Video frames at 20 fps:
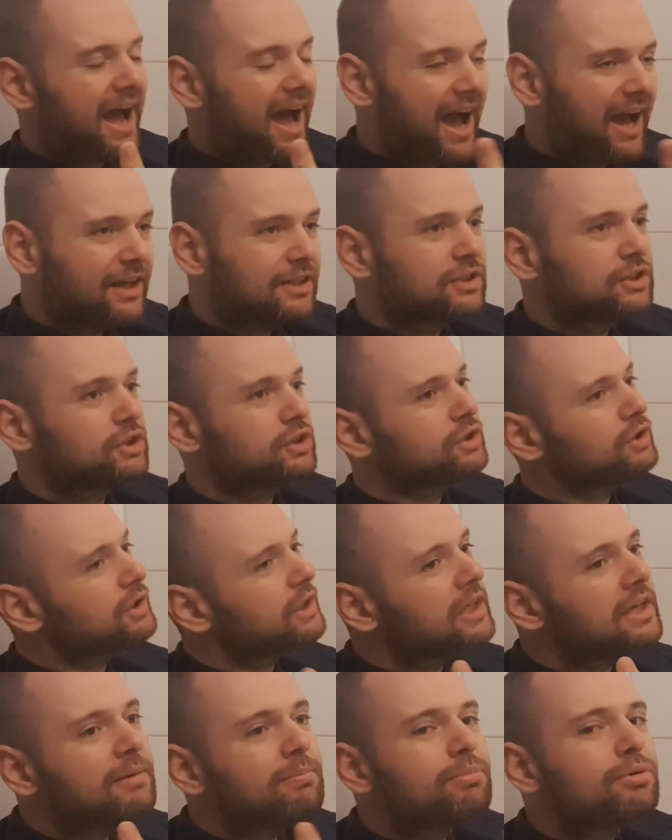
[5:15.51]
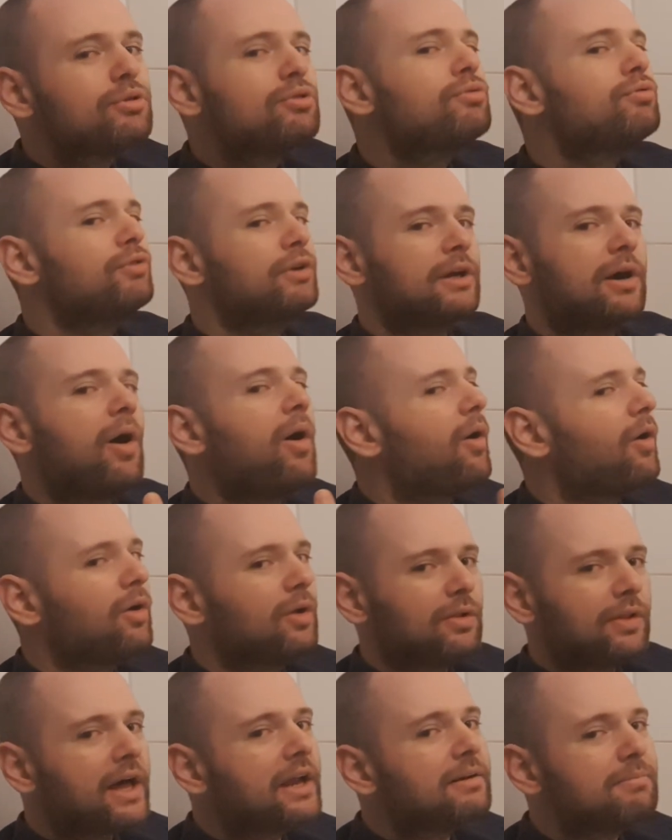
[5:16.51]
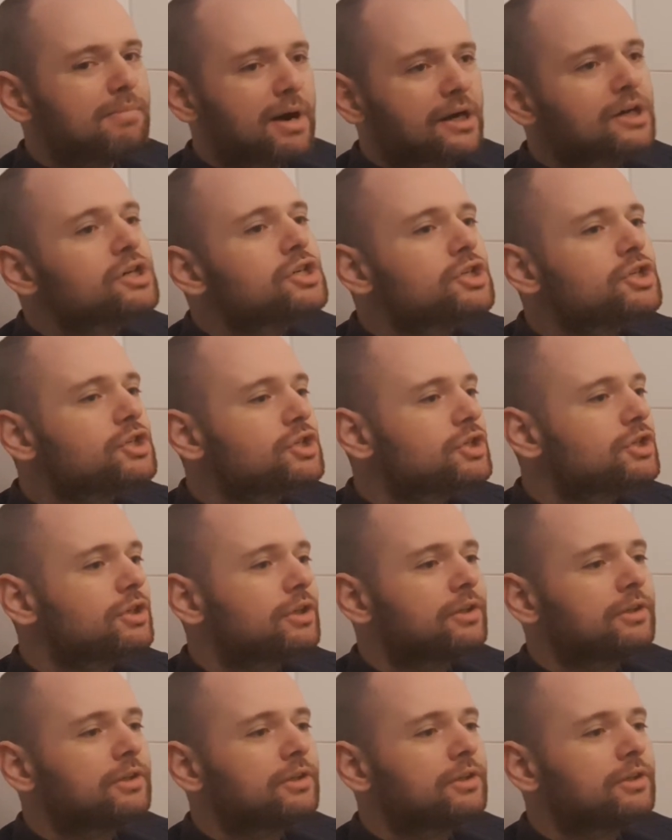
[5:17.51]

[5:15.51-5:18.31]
actually improving all that much.